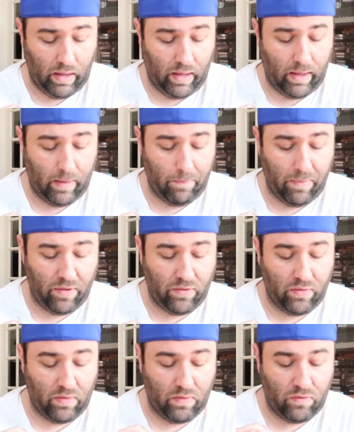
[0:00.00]
And,
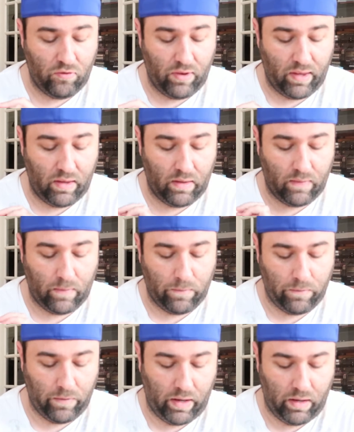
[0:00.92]
but she is
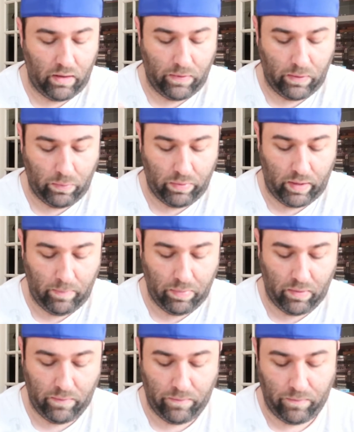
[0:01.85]
afraid of the
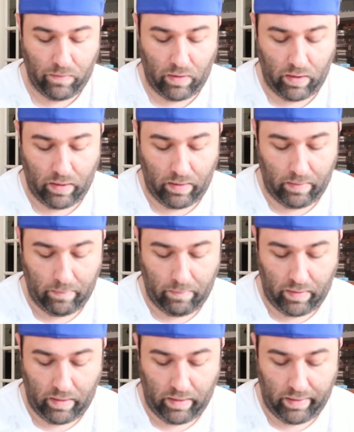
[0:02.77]
creeper
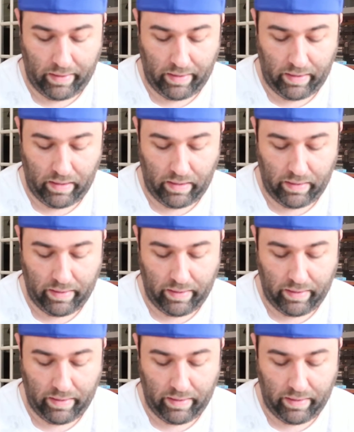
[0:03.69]
from a